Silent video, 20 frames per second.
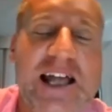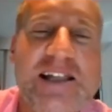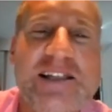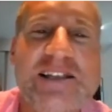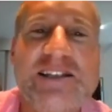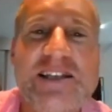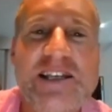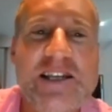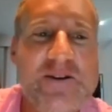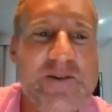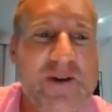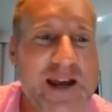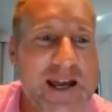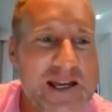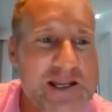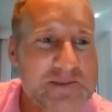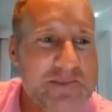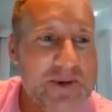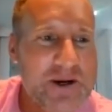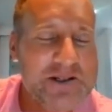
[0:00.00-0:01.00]
and see where
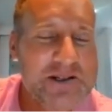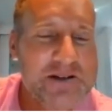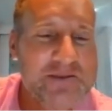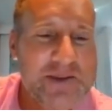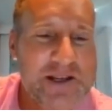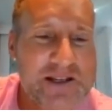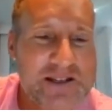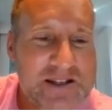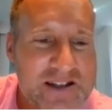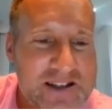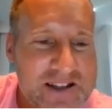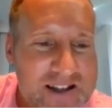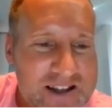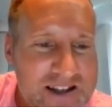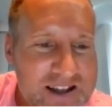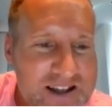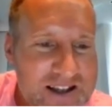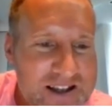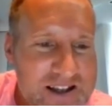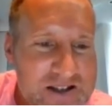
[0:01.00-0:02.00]
his bottom is
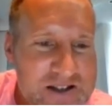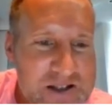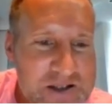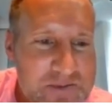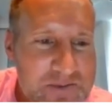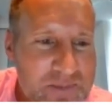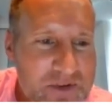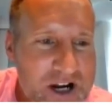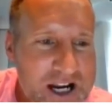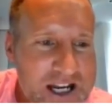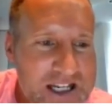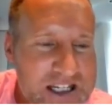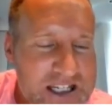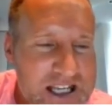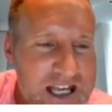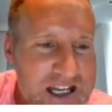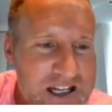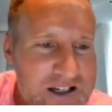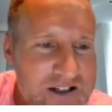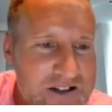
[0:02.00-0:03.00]
because it's bright
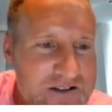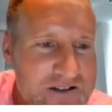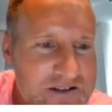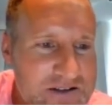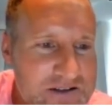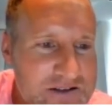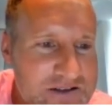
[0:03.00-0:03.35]
yellow.